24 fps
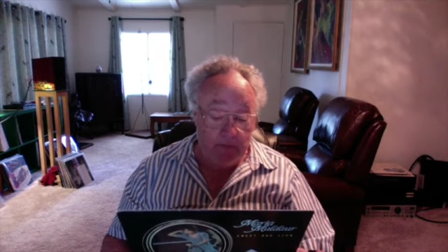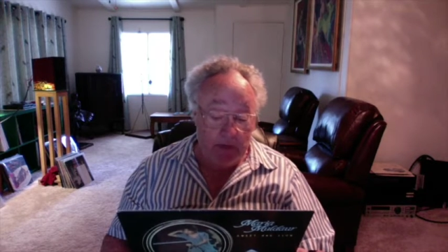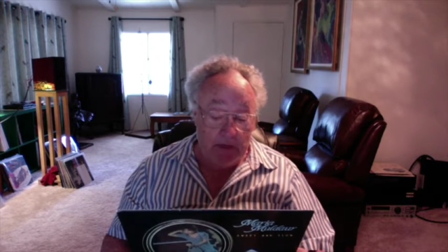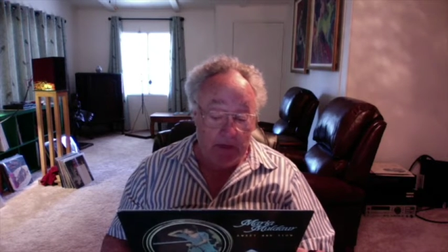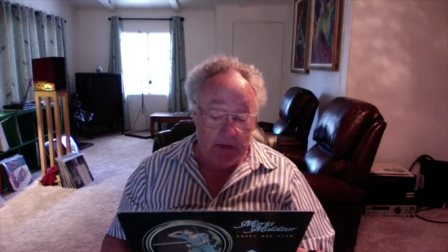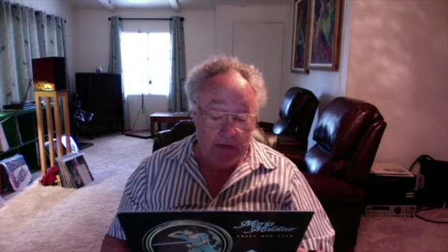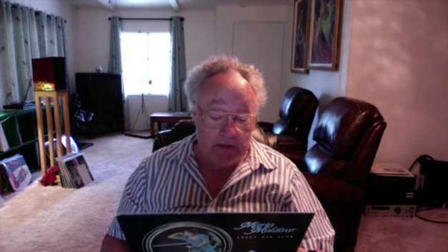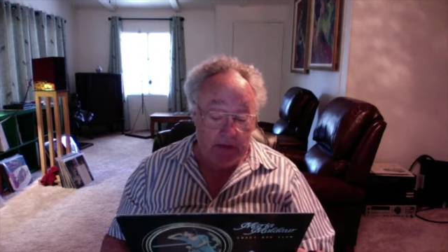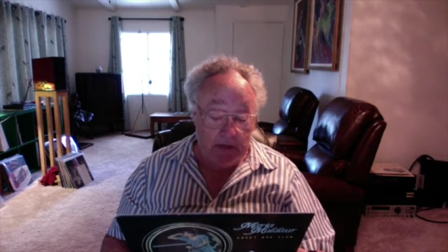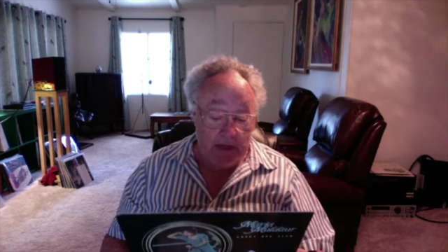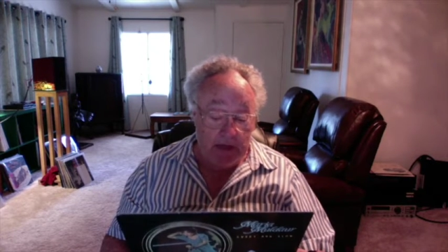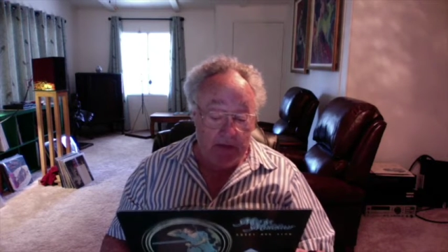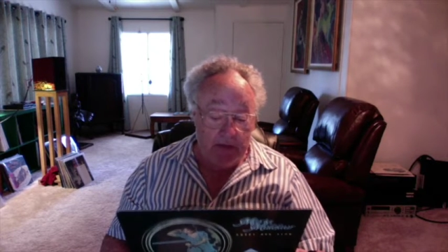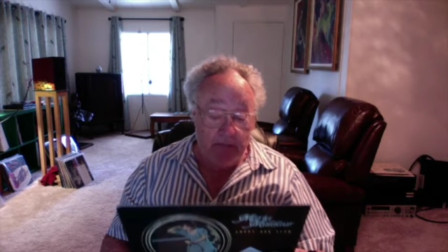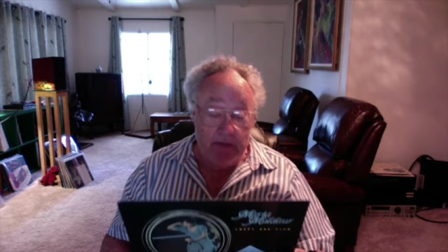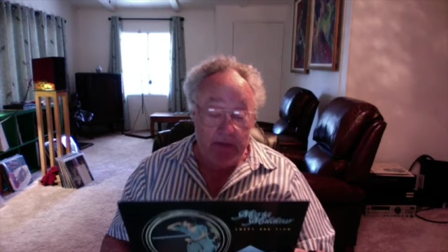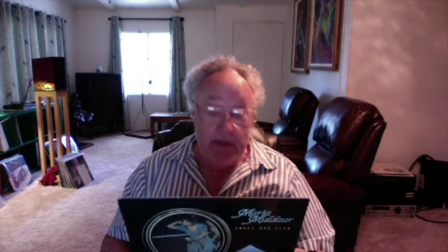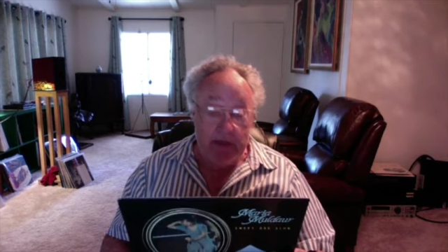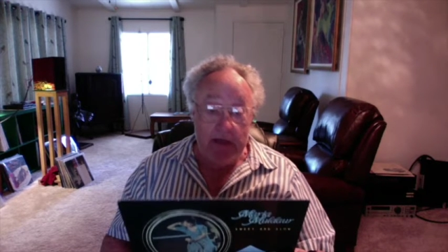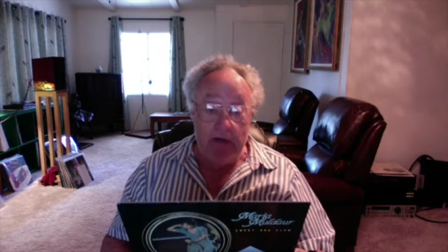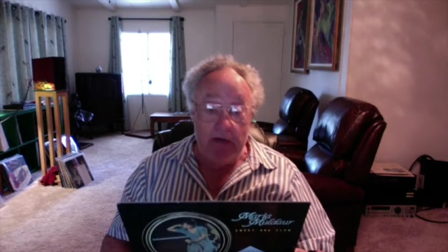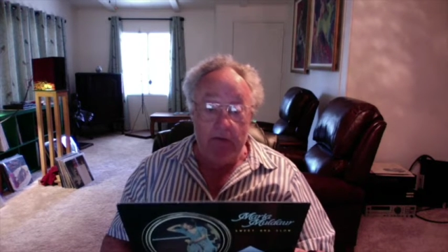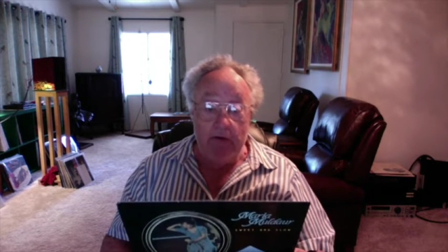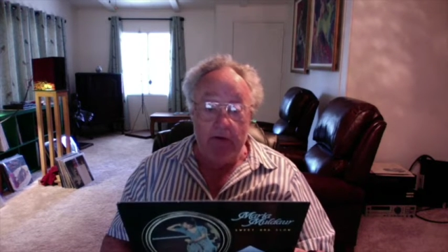Side
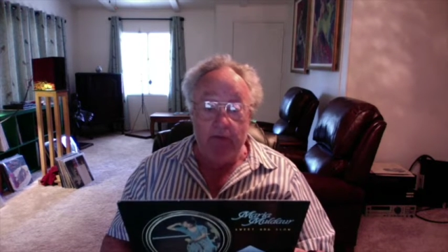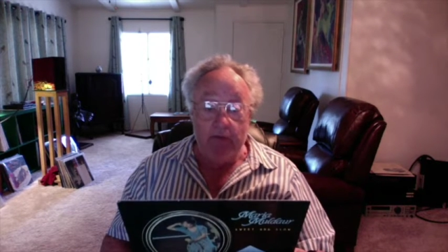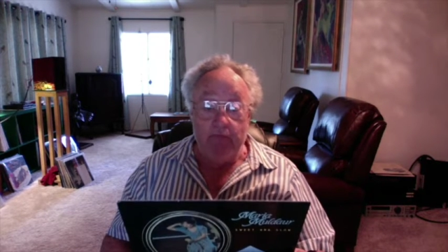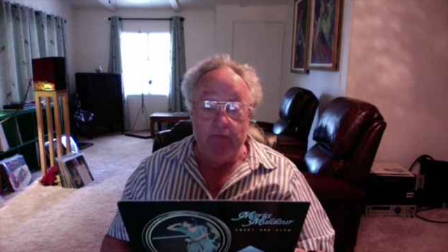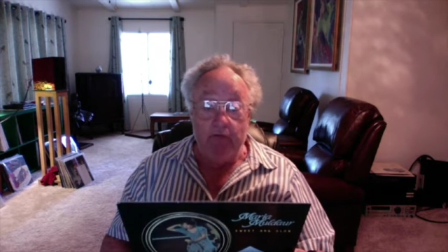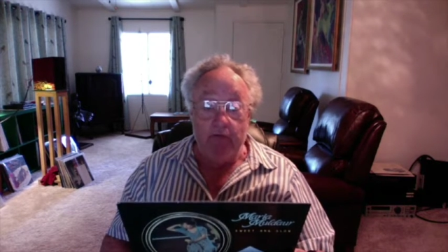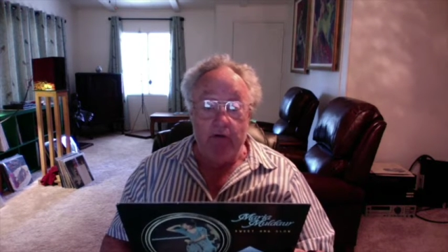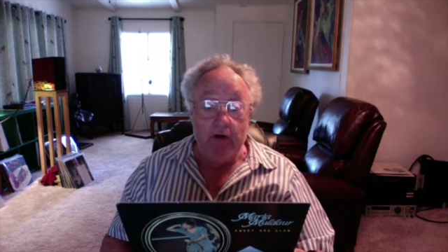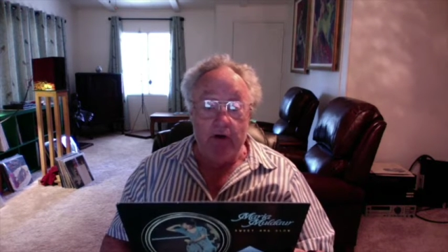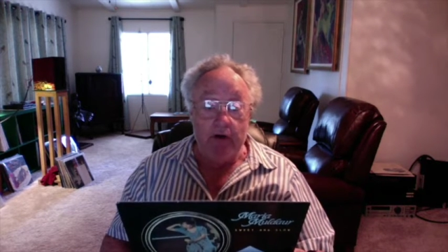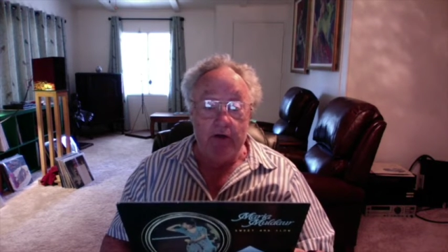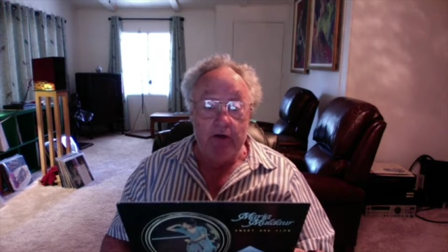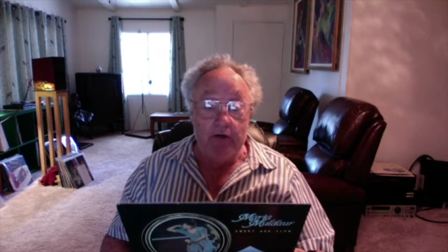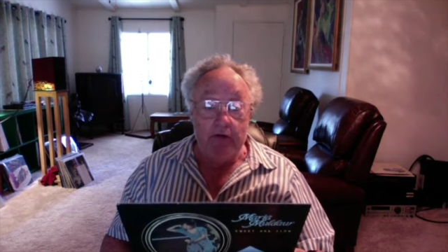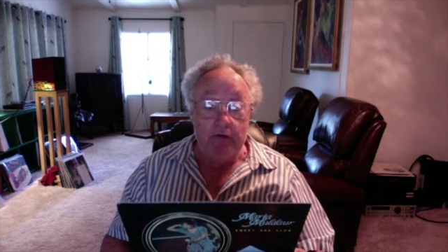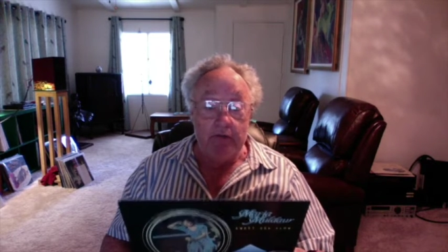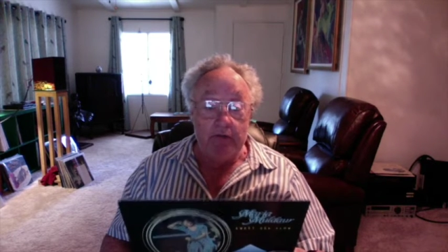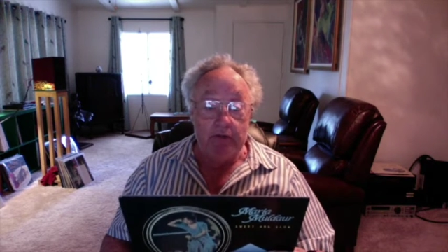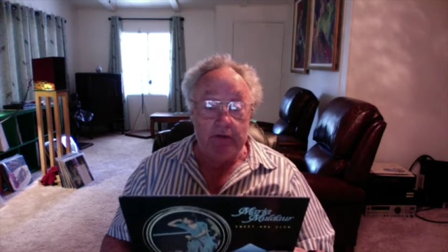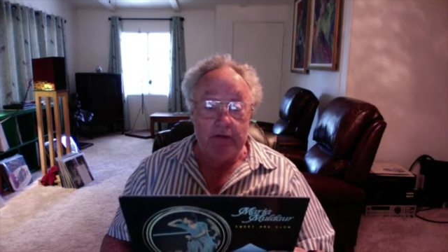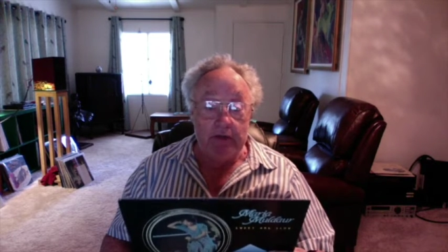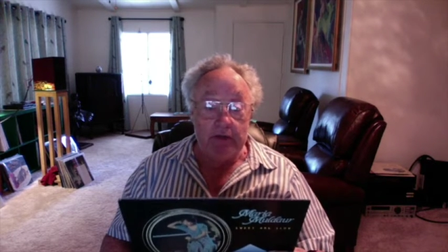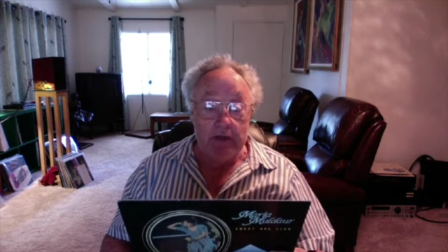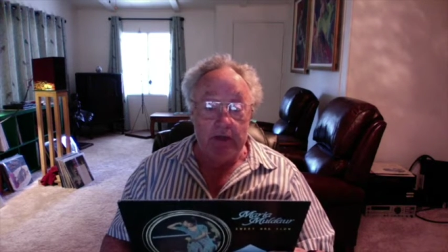B, only four
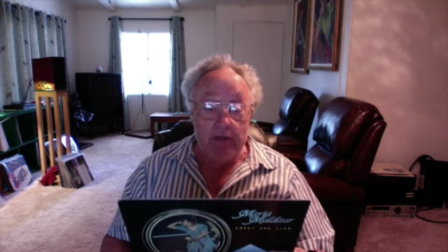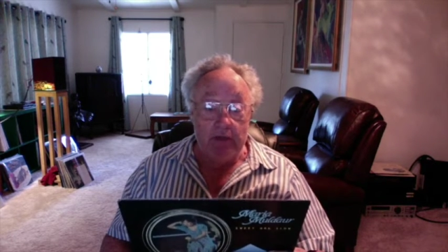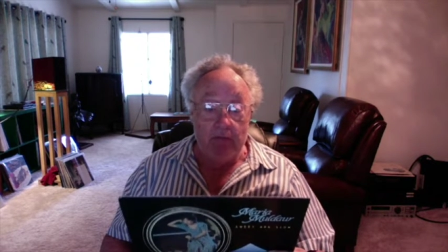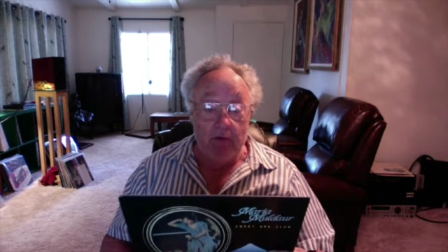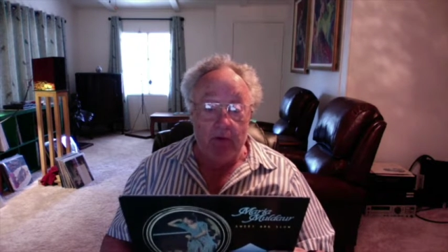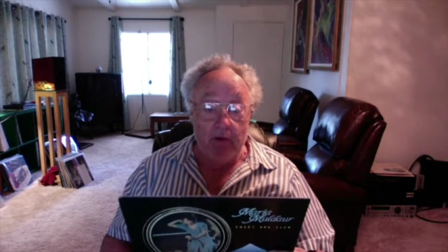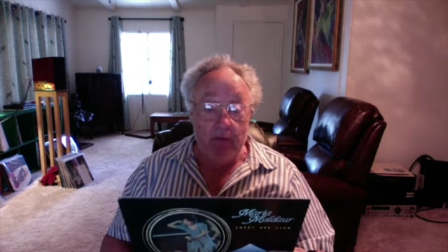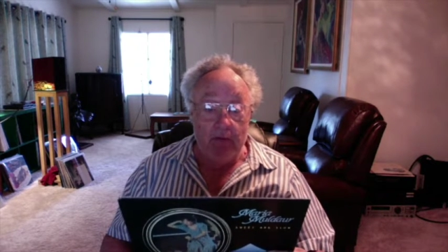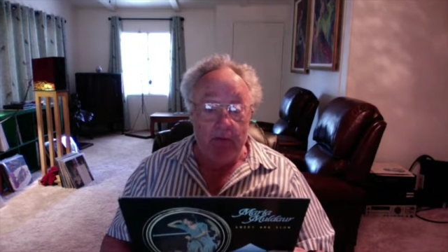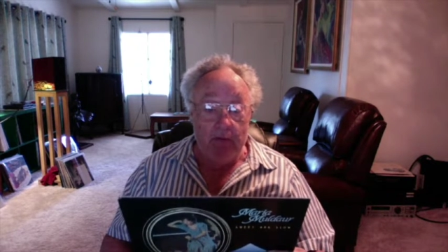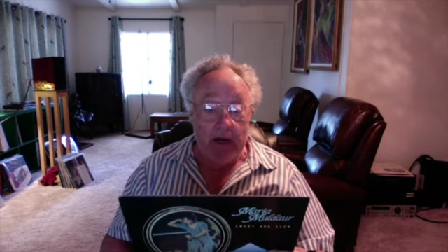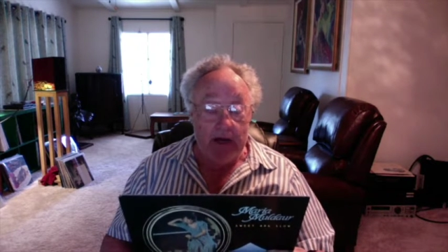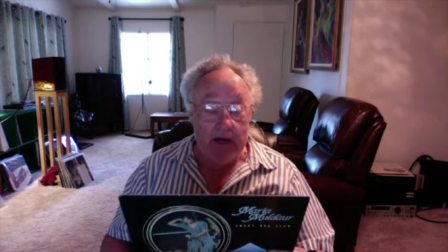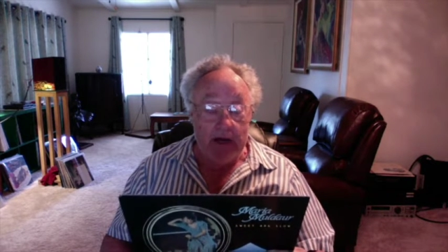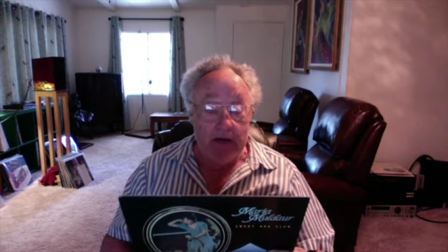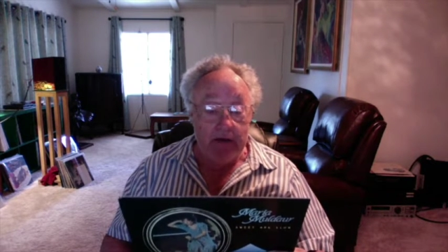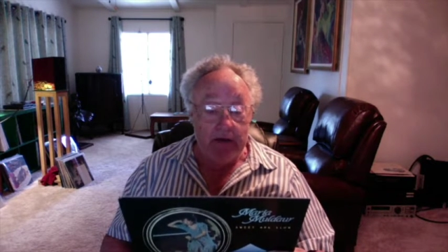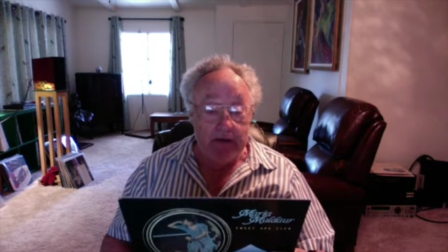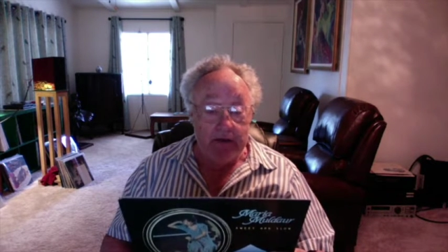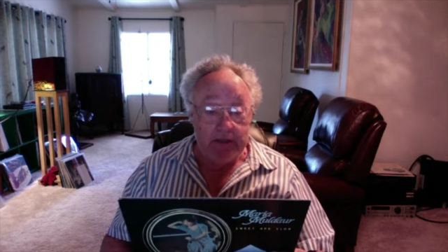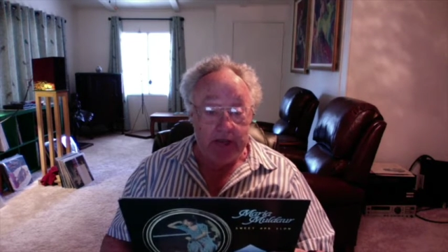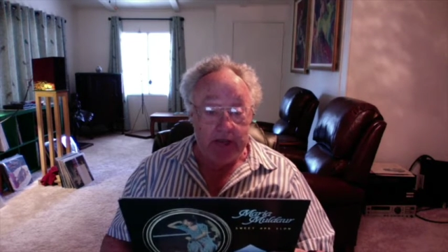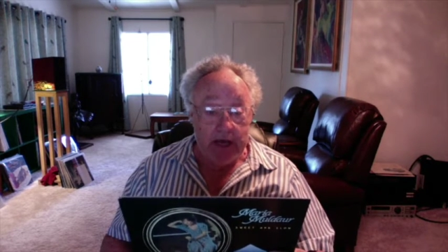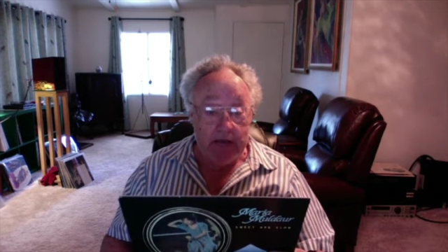tunes. A little more
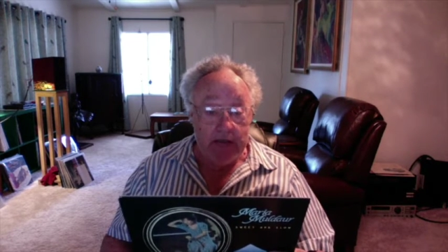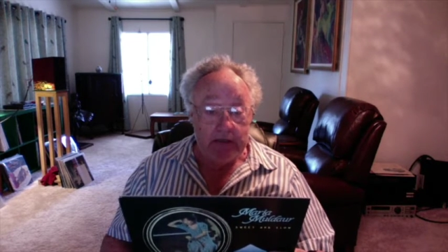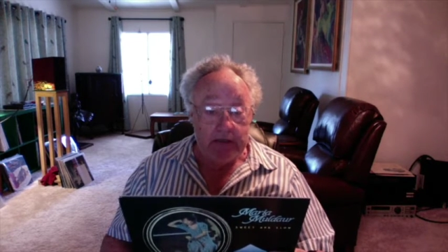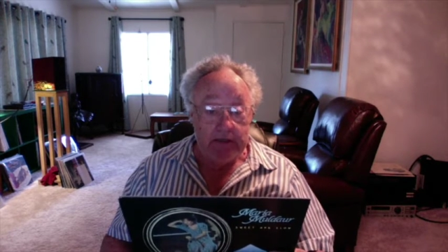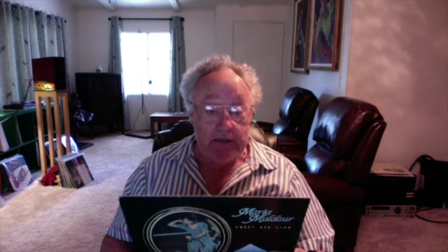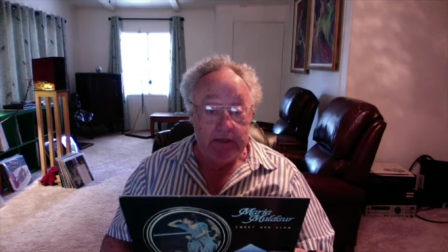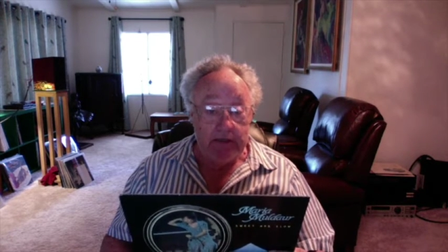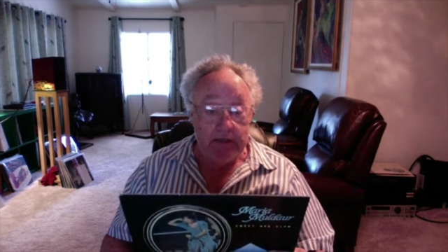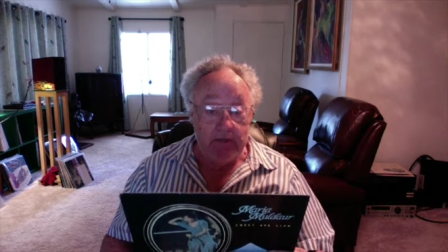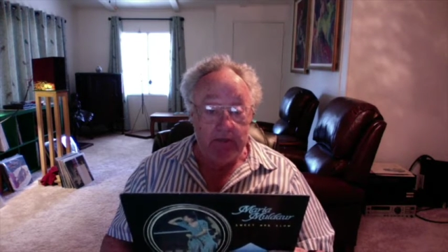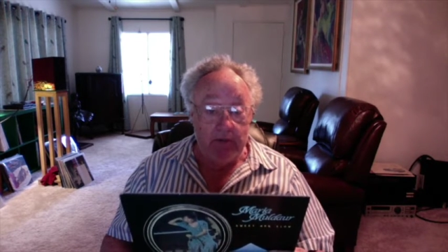modern jazzy.